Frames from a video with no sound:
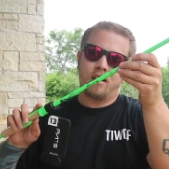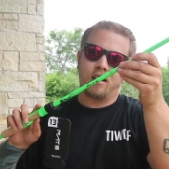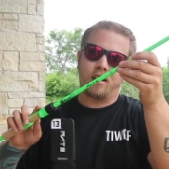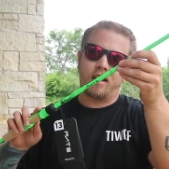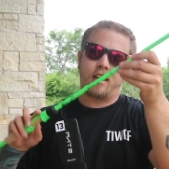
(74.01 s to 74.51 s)

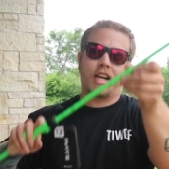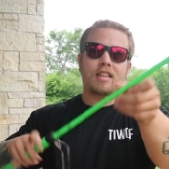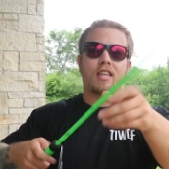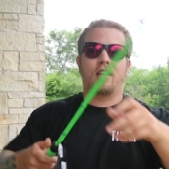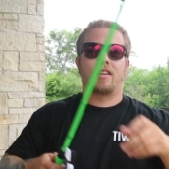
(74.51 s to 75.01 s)
Hell yeah. I
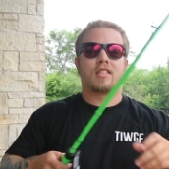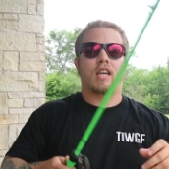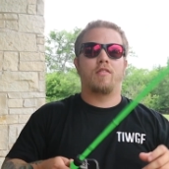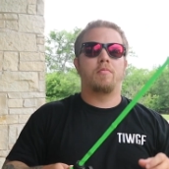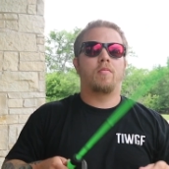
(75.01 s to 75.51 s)
got the
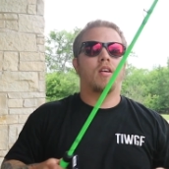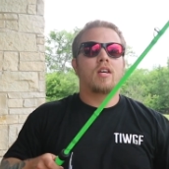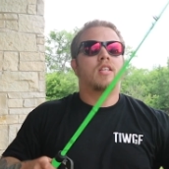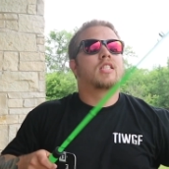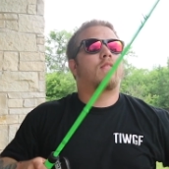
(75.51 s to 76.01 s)

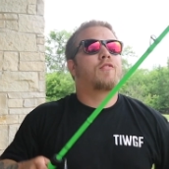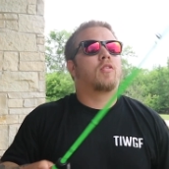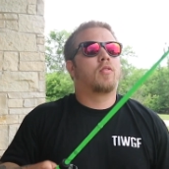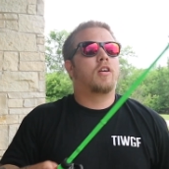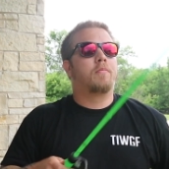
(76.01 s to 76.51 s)

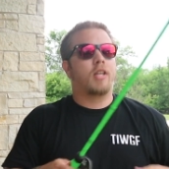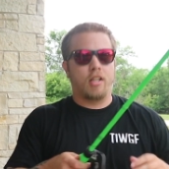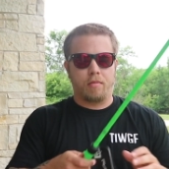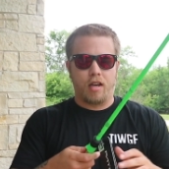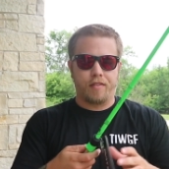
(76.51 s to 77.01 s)
7'1"
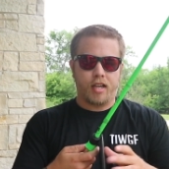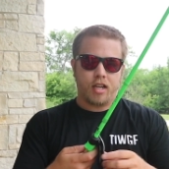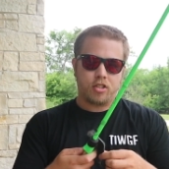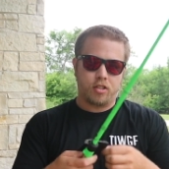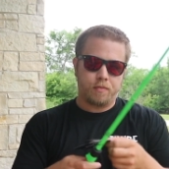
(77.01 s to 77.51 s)
medium heavy
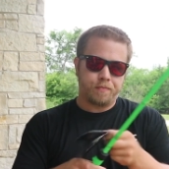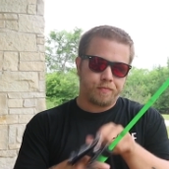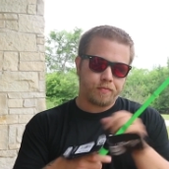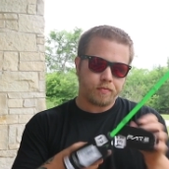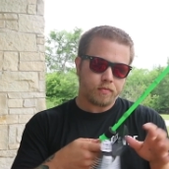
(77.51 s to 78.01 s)
action.
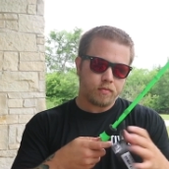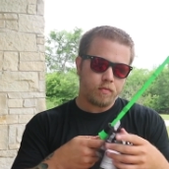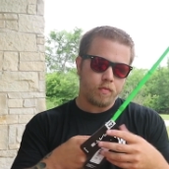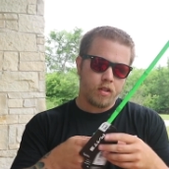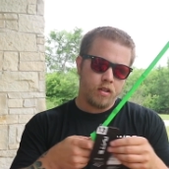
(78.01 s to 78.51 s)

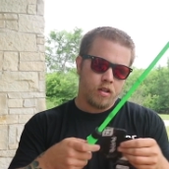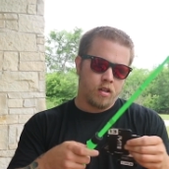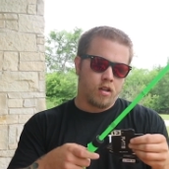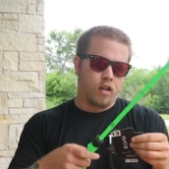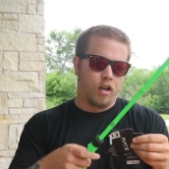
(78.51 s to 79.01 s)

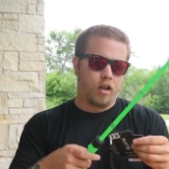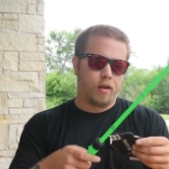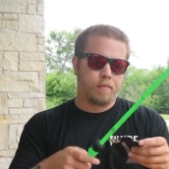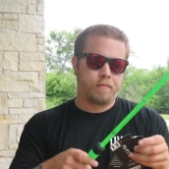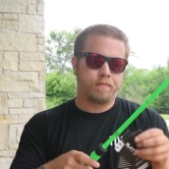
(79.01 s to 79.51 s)

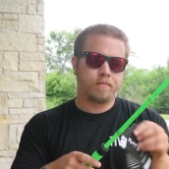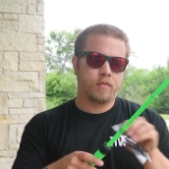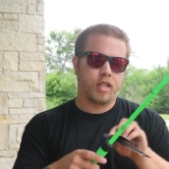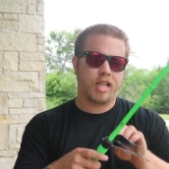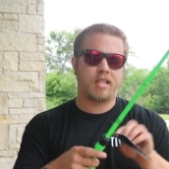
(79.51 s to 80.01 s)

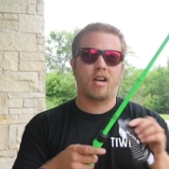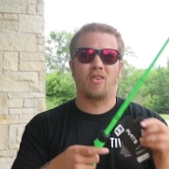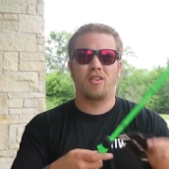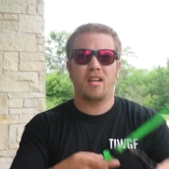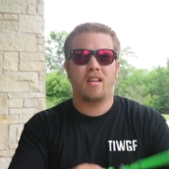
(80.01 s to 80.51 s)
Like I said, I
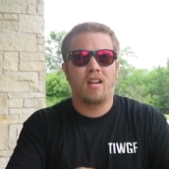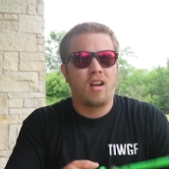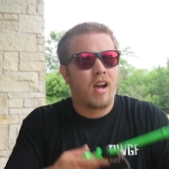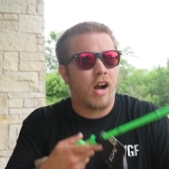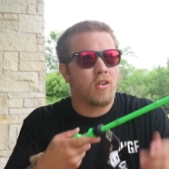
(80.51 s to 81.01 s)
ordered it.
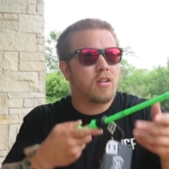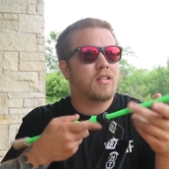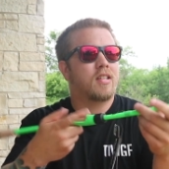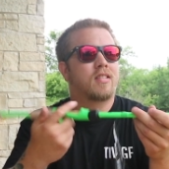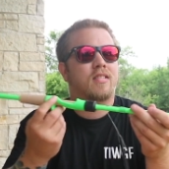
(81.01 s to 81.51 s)
I
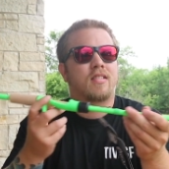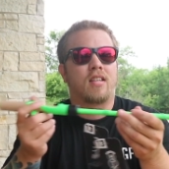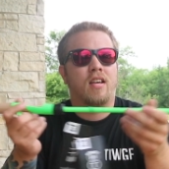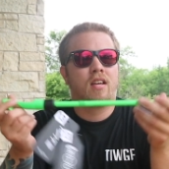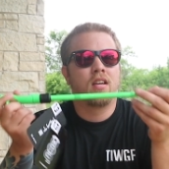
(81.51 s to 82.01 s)
ordered
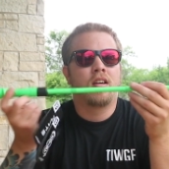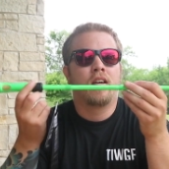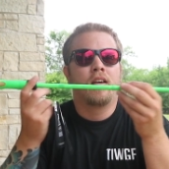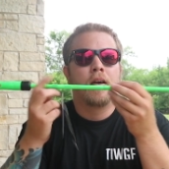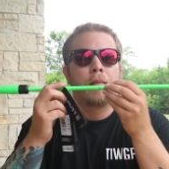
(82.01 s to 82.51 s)
this
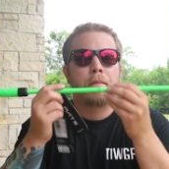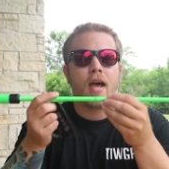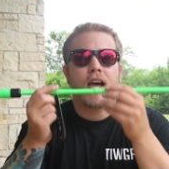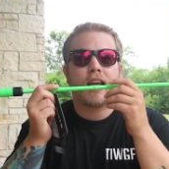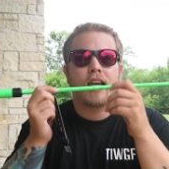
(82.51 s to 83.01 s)

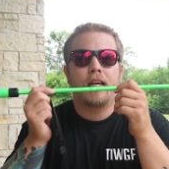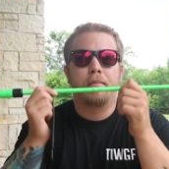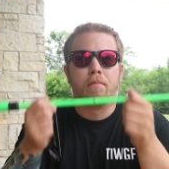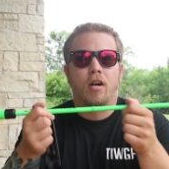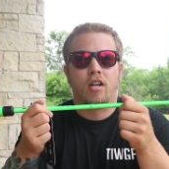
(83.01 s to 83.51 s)
back
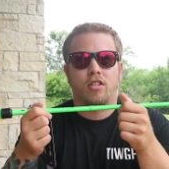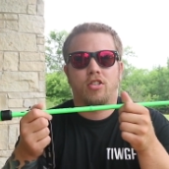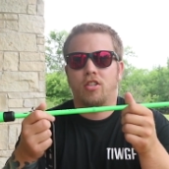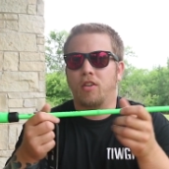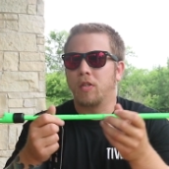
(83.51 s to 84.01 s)
in
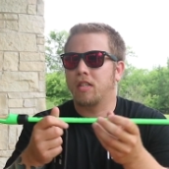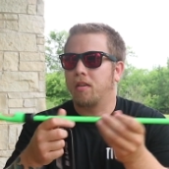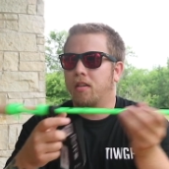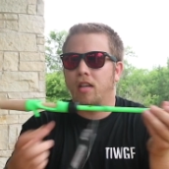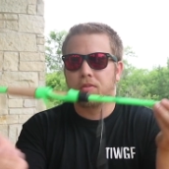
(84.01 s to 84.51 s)
March. It was
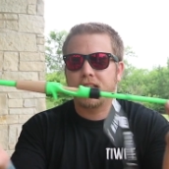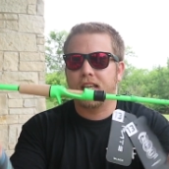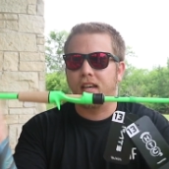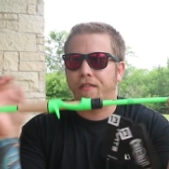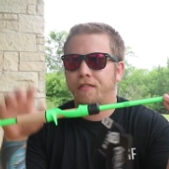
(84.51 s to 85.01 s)
a
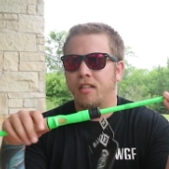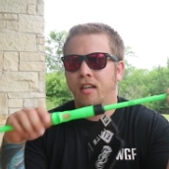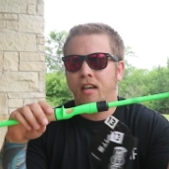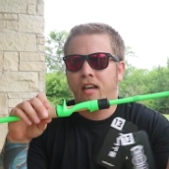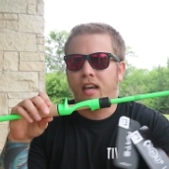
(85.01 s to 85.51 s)
gift,
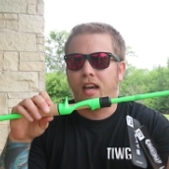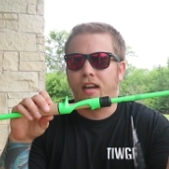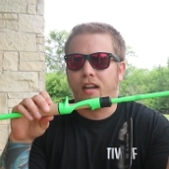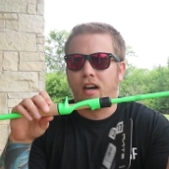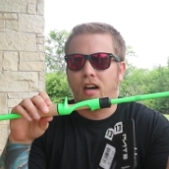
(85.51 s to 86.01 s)
and